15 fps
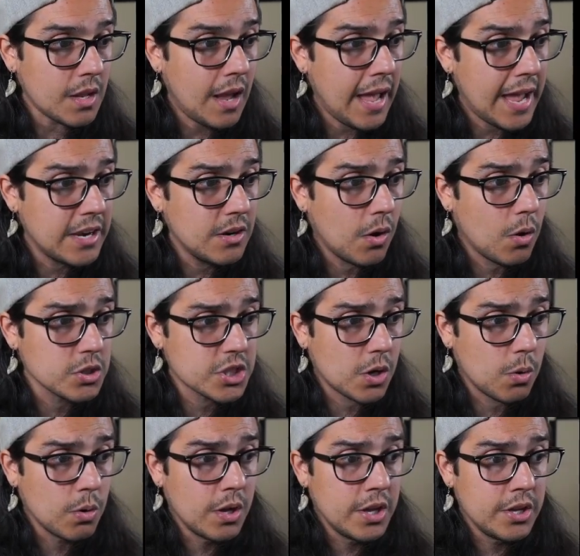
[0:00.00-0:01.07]
And
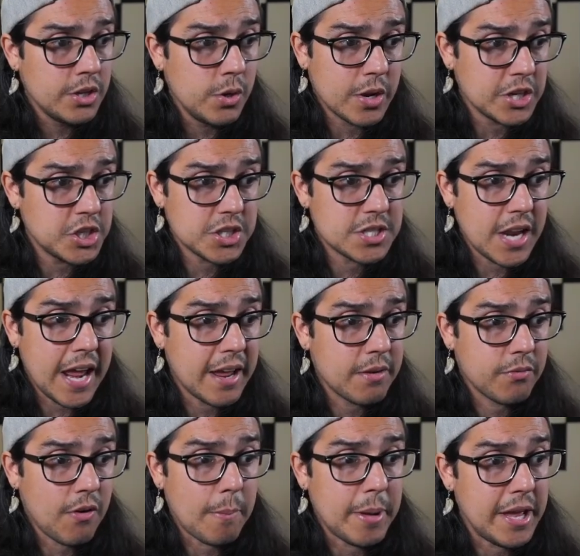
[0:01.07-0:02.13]
also you can just take
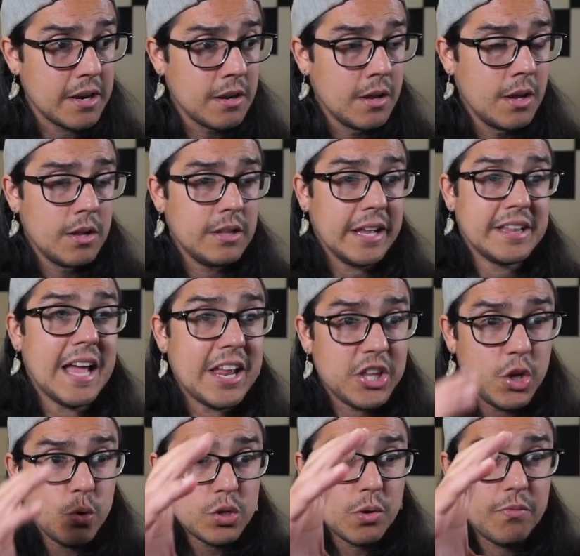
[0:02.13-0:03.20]
from it, that
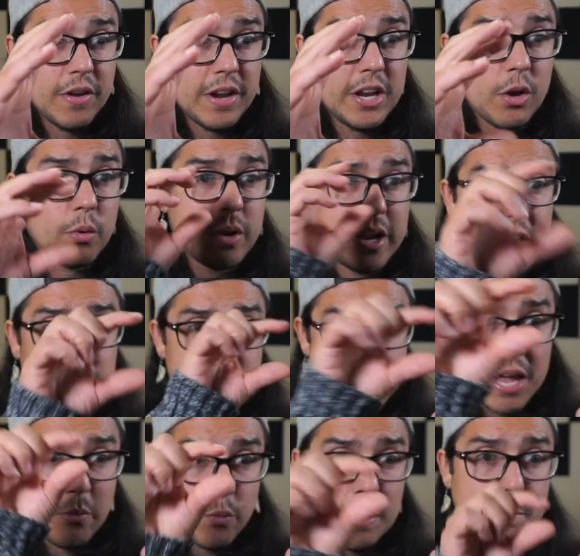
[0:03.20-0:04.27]
YouTube video can just
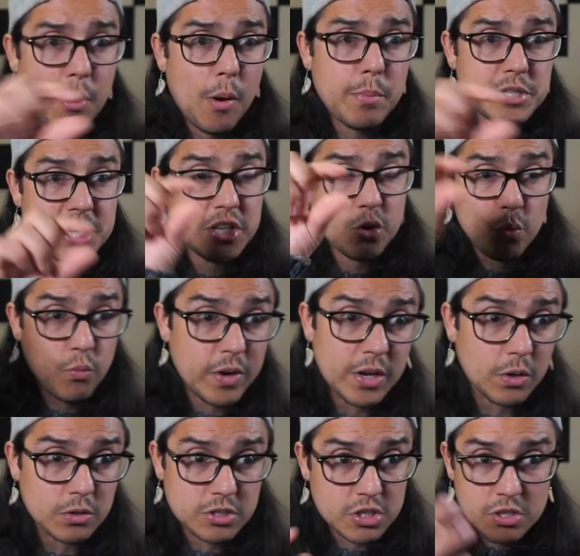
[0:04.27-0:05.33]
get repurposed into
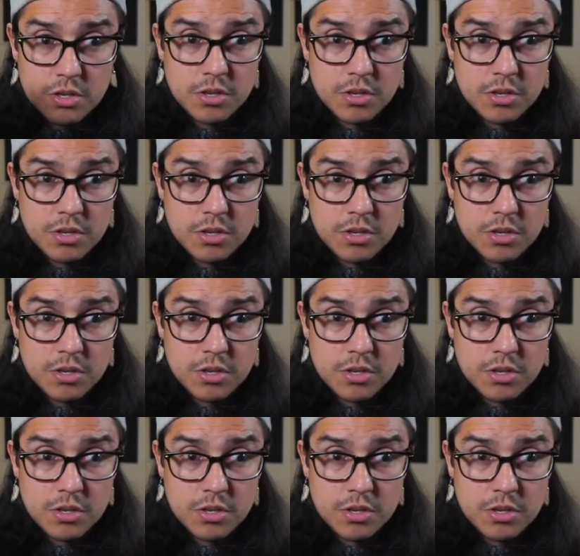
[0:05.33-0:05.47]
reels,